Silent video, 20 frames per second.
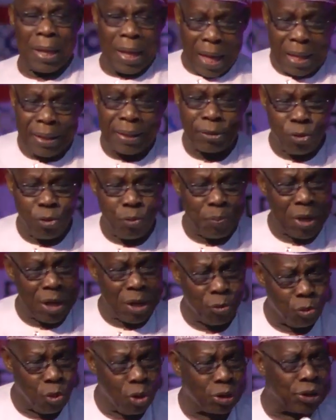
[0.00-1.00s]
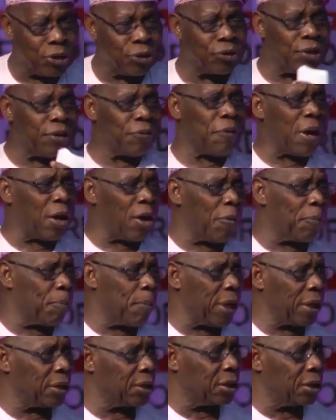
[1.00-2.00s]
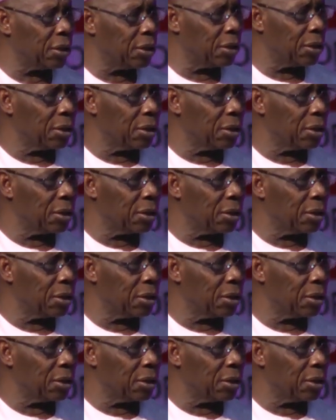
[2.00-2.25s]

And to me, what is development?